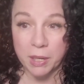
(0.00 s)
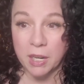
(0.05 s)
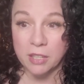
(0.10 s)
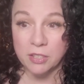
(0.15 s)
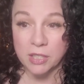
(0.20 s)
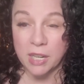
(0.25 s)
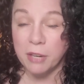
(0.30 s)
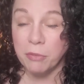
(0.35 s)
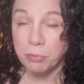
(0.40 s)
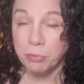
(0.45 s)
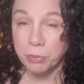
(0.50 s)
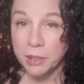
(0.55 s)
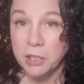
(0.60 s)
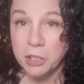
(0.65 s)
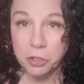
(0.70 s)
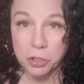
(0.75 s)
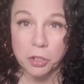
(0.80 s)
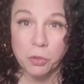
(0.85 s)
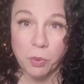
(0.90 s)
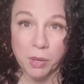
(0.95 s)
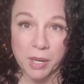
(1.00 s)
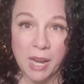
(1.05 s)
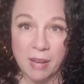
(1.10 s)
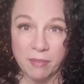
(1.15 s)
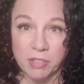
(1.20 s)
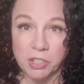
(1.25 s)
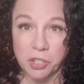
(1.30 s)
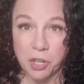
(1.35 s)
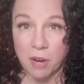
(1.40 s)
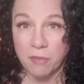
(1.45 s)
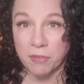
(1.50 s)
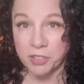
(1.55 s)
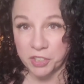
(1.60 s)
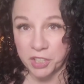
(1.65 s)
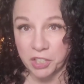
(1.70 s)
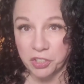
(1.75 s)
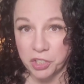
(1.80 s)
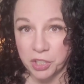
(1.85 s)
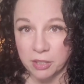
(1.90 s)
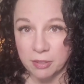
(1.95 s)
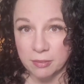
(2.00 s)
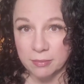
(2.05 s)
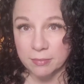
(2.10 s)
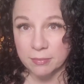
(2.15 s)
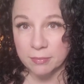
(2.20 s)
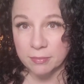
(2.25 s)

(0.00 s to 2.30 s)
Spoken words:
because I really do want to have this conversation.